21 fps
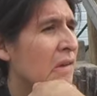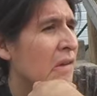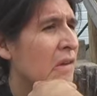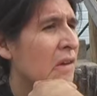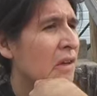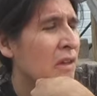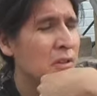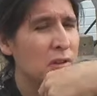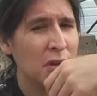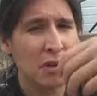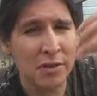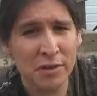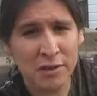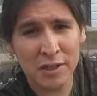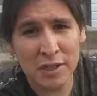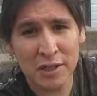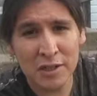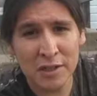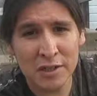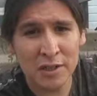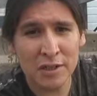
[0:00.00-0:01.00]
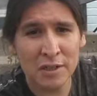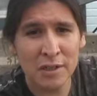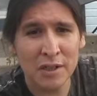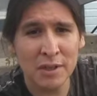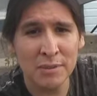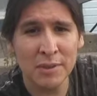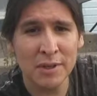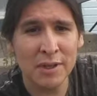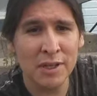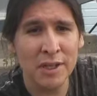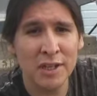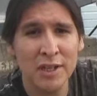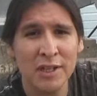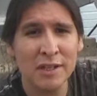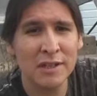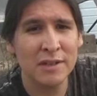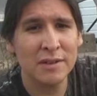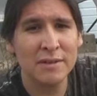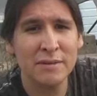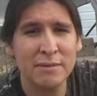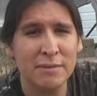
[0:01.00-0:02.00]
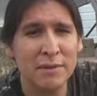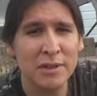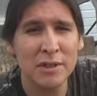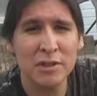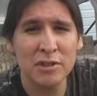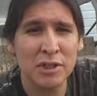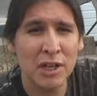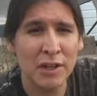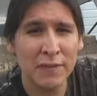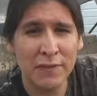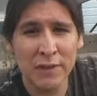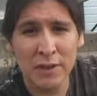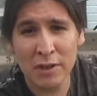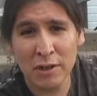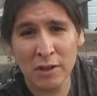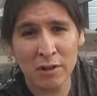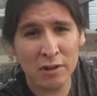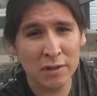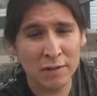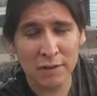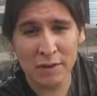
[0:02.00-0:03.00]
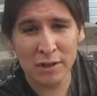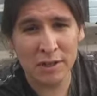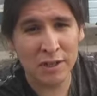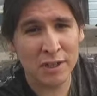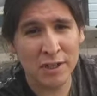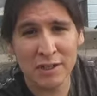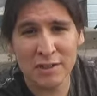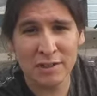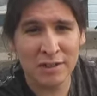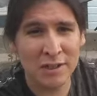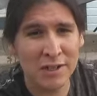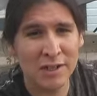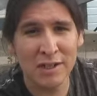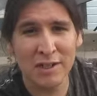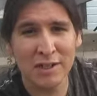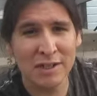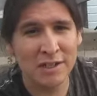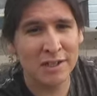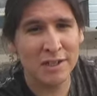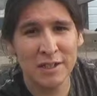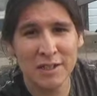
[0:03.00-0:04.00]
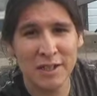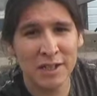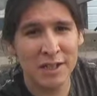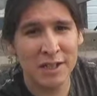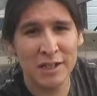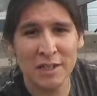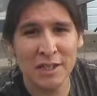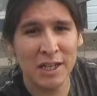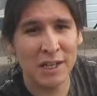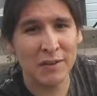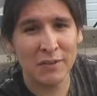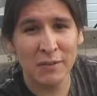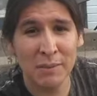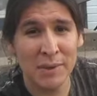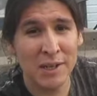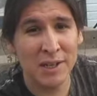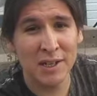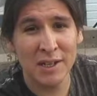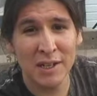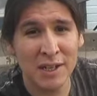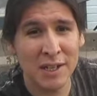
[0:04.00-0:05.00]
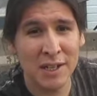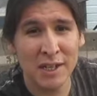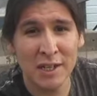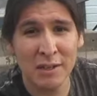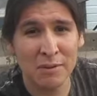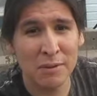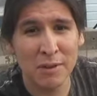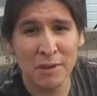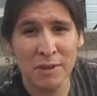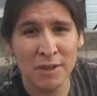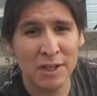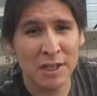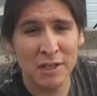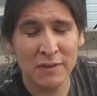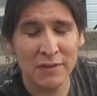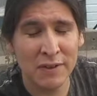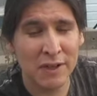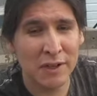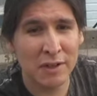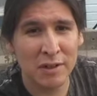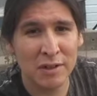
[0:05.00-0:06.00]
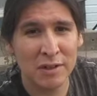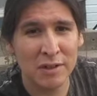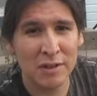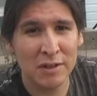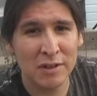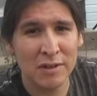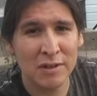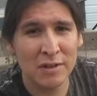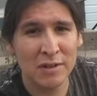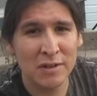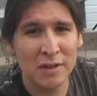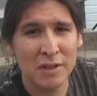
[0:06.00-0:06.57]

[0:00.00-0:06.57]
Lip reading: uh, throughout the years, like when traveling all over the country, I just haven't met any real native at all though.